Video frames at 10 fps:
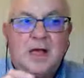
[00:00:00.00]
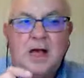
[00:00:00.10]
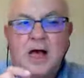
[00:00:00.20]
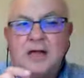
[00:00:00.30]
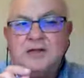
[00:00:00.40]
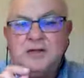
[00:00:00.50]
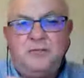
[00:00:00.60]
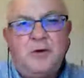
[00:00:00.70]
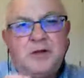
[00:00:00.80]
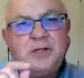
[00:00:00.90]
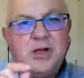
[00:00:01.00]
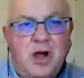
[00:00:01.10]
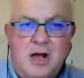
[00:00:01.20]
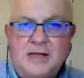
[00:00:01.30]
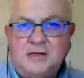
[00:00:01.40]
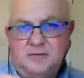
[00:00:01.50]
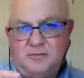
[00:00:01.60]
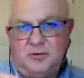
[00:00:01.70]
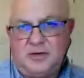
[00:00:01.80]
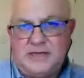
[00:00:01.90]
a different kind of
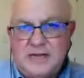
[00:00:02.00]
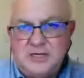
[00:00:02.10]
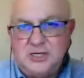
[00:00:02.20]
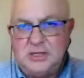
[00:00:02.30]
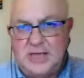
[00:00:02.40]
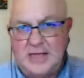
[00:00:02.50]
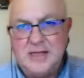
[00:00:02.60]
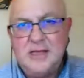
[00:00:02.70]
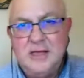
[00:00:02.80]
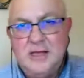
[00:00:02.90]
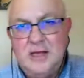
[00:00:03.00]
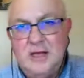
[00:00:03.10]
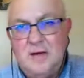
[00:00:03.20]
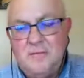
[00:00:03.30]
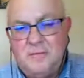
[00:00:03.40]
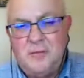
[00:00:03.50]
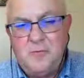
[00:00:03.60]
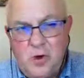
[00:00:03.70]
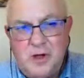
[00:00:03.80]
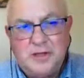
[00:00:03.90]
credentialing from
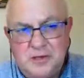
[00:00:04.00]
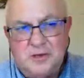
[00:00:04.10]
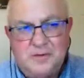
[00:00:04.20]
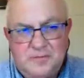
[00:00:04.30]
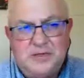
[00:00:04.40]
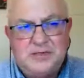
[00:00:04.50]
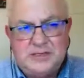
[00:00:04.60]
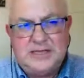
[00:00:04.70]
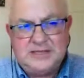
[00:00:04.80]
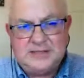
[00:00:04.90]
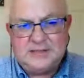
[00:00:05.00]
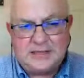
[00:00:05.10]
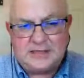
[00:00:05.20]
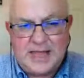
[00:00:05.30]
what universities did.